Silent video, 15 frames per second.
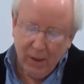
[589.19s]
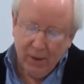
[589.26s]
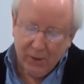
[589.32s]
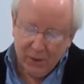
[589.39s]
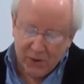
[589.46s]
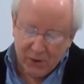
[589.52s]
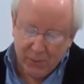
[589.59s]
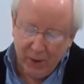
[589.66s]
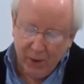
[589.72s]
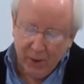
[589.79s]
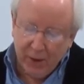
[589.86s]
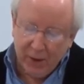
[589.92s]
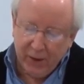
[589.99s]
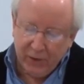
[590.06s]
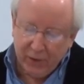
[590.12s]
The
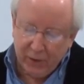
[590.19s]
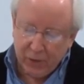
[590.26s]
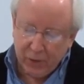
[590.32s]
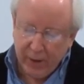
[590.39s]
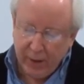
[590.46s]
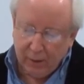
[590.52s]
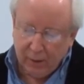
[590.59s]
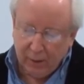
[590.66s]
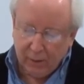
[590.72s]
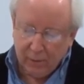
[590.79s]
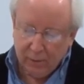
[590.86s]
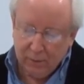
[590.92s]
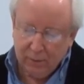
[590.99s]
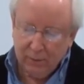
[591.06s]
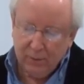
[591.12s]
spirit is the treadle,
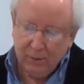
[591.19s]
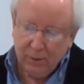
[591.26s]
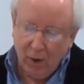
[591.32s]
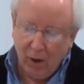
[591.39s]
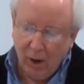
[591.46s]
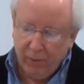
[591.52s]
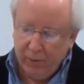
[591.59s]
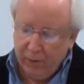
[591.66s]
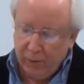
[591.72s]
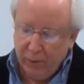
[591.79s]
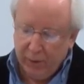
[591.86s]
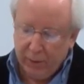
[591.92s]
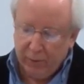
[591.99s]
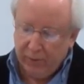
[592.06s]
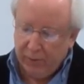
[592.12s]
often
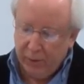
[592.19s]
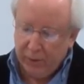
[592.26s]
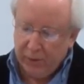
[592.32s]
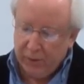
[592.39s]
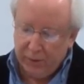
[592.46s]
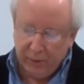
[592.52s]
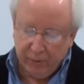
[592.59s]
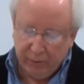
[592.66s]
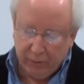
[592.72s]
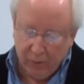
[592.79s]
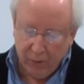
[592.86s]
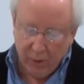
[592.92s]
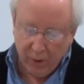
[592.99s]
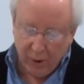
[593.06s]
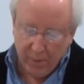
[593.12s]
with a foot to the
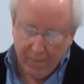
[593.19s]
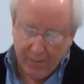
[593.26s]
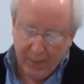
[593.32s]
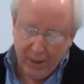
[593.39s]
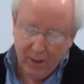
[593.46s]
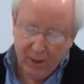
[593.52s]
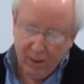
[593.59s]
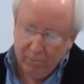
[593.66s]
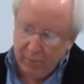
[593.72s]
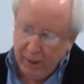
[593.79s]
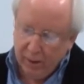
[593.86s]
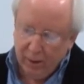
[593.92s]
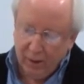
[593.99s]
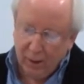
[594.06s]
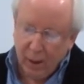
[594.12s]
floor,
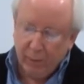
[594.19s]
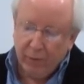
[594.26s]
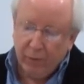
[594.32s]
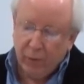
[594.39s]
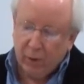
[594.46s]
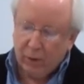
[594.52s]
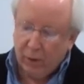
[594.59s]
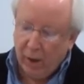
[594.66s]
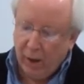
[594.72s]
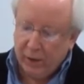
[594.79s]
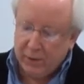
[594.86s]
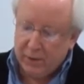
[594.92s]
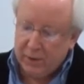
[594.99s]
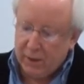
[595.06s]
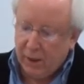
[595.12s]
making up for
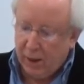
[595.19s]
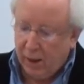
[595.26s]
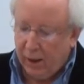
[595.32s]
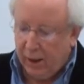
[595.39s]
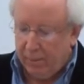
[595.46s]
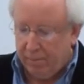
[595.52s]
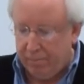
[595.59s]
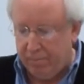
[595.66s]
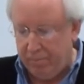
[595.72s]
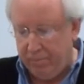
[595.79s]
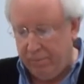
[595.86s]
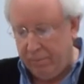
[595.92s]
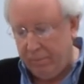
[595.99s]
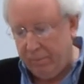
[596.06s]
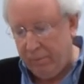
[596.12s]
lost time.
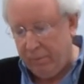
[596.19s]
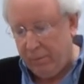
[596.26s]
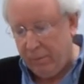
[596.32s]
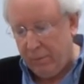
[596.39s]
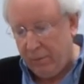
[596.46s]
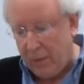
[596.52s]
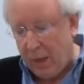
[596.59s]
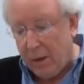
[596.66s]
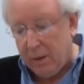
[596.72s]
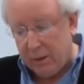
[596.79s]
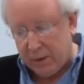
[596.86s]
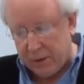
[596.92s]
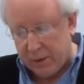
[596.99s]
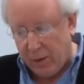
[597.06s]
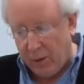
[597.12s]

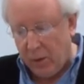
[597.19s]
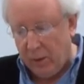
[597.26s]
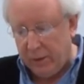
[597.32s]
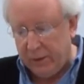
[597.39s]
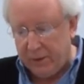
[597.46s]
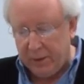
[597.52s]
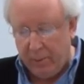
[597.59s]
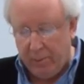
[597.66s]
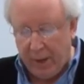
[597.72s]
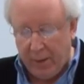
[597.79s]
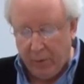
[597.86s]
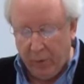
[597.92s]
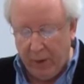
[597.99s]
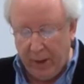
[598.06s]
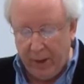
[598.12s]
The soul is the
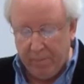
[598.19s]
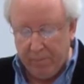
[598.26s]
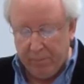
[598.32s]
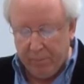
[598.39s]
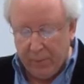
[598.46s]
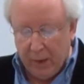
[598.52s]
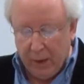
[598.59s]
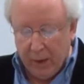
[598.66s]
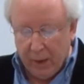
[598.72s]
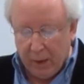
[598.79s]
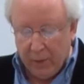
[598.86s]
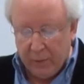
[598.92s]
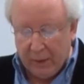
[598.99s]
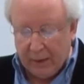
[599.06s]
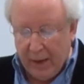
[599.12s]
memory
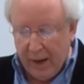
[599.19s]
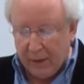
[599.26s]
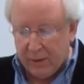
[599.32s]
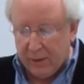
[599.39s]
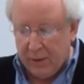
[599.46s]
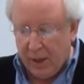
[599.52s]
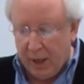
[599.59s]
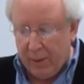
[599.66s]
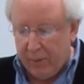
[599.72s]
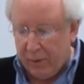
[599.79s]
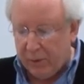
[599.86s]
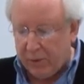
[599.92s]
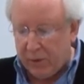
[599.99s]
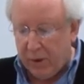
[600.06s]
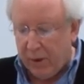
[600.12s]
of the last time
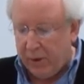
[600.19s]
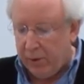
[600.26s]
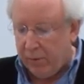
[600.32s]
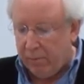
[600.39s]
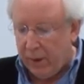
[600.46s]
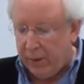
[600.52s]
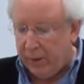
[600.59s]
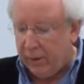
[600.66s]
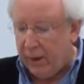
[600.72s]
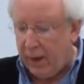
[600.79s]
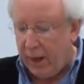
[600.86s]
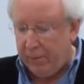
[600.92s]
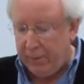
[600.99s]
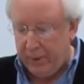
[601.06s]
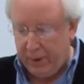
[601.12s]
you saw your mother
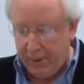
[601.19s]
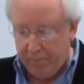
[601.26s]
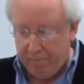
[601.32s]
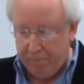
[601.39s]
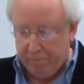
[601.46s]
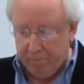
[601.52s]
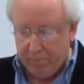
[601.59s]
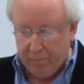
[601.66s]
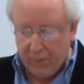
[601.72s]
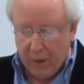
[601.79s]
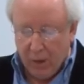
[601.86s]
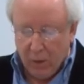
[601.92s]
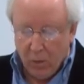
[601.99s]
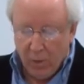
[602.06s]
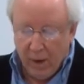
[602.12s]
happy,
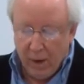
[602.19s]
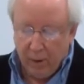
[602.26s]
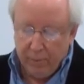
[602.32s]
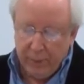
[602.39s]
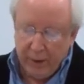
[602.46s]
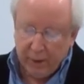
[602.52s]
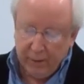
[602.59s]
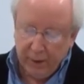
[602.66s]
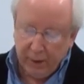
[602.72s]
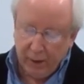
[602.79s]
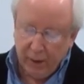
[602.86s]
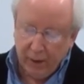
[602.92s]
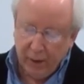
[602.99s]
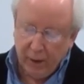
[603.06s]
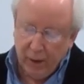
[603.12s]
while
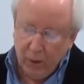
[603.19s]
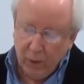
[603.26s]
picnicking